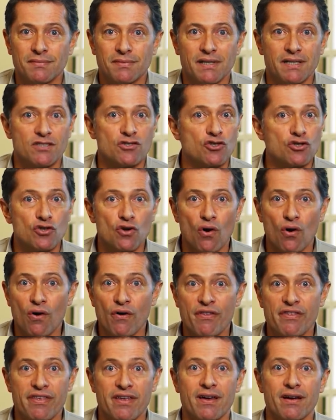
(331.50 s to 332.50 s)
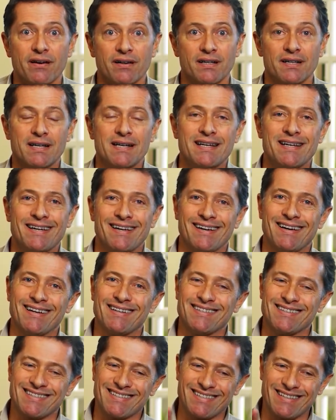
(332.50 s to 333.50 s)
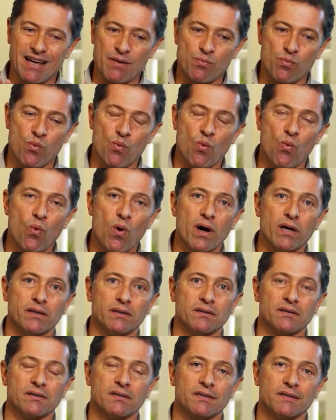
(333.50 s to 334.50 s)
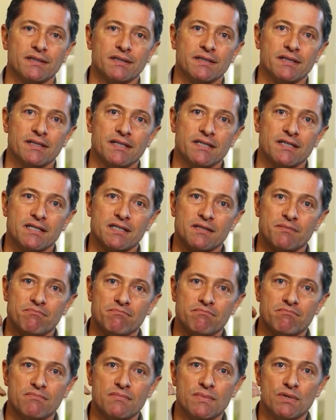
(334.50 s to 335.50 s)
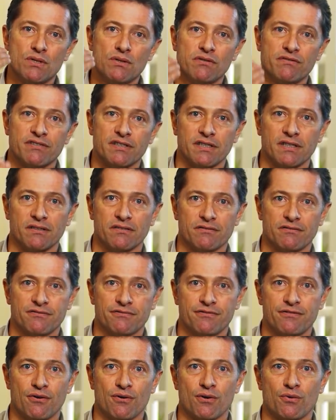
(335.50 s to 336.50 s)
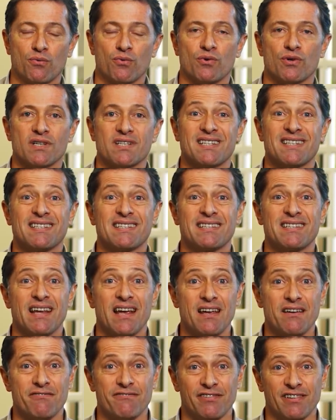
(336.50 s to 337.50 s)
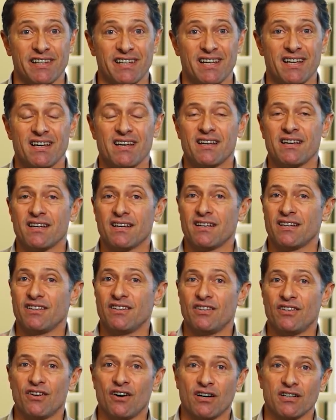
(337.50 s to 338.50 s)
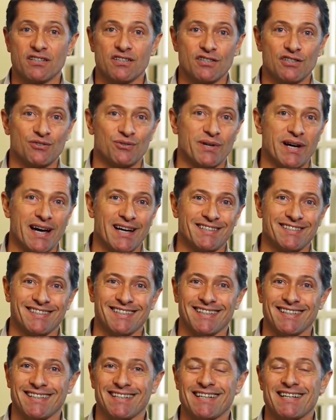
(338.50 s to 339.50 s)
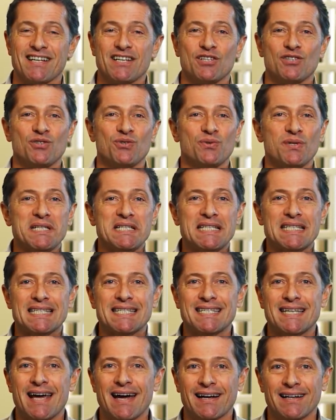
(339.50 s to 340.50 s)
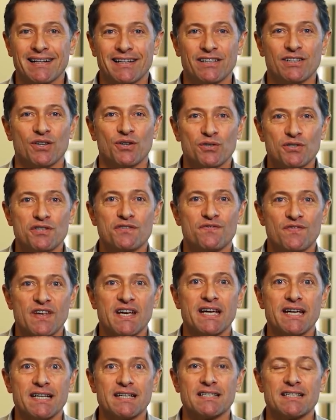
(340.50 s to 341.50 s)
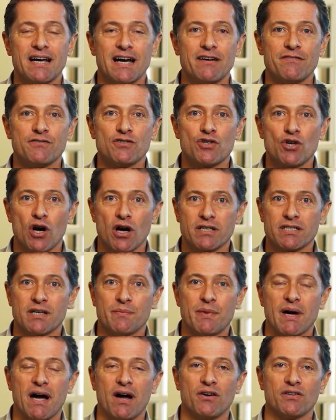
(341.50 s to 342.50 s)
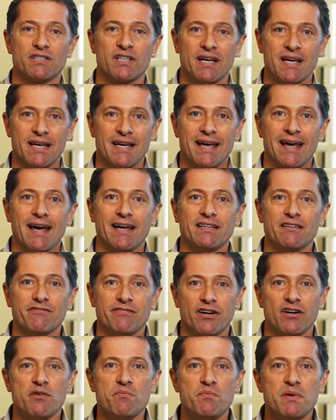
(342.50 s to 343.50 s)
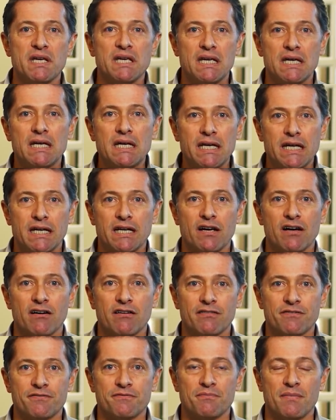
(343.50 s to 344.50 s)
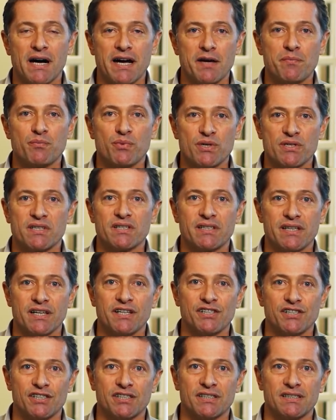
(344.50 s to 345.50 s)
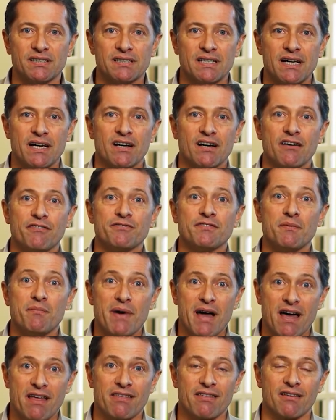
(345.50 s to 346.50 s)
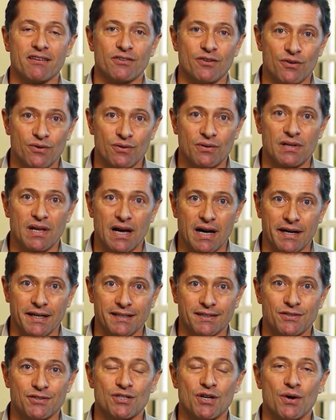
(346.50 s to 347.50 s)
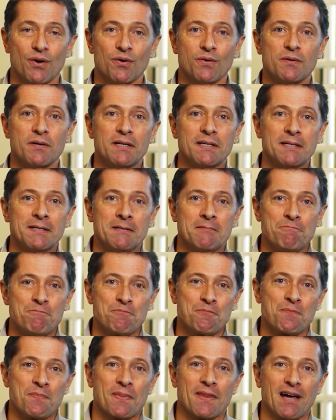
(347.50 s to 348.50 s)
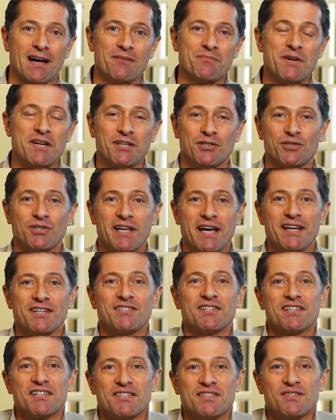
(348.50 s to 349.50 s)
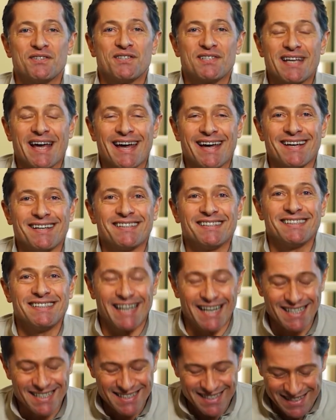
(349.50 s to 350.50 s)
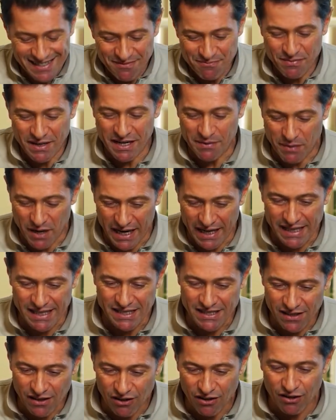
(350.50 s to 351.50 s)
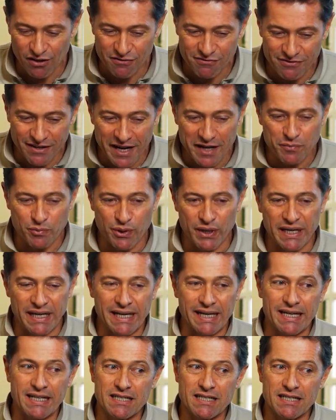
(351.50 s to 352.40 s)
It's all there. And step one is moving forward safely, not stretching, doing exactly those things I've talked about at the very beginning of my presentation of the method online. So I'm here today just to say, yes, my body's all vibrating.